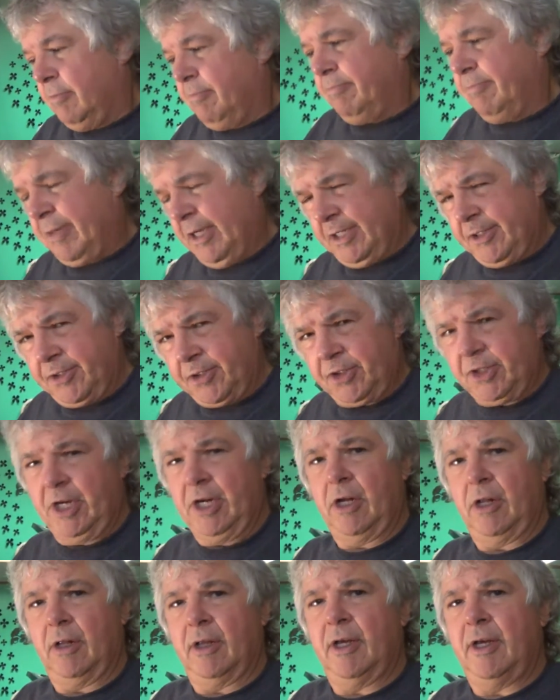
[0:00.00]
but
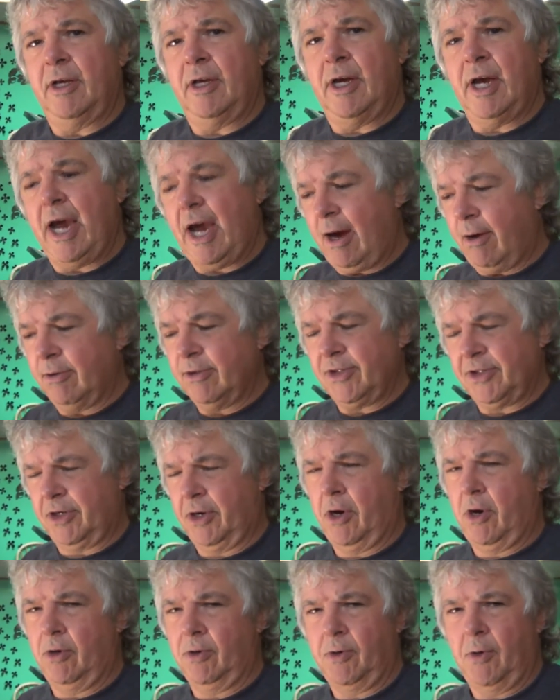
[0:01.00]
still, how is it
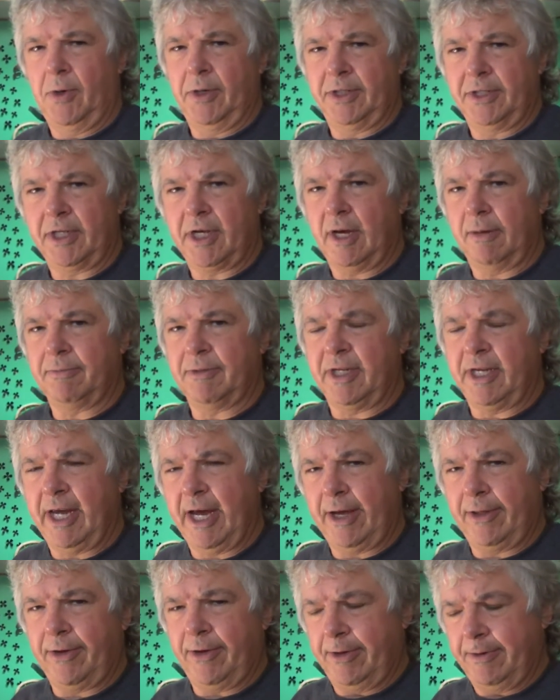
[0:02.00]
all going to come
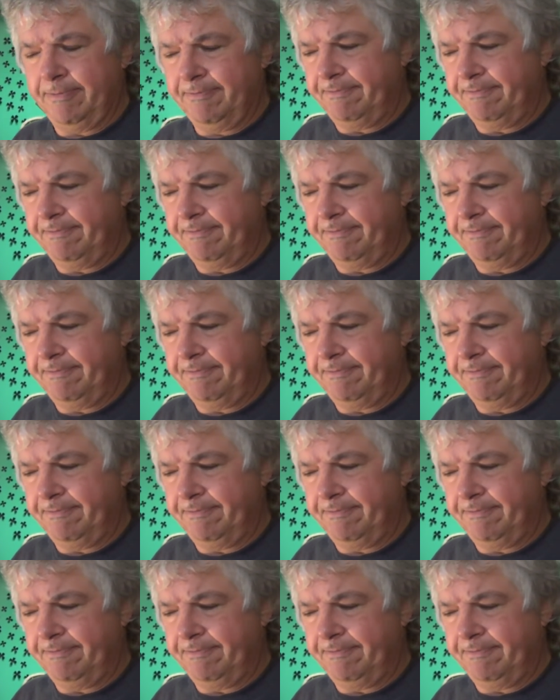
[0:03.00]
together?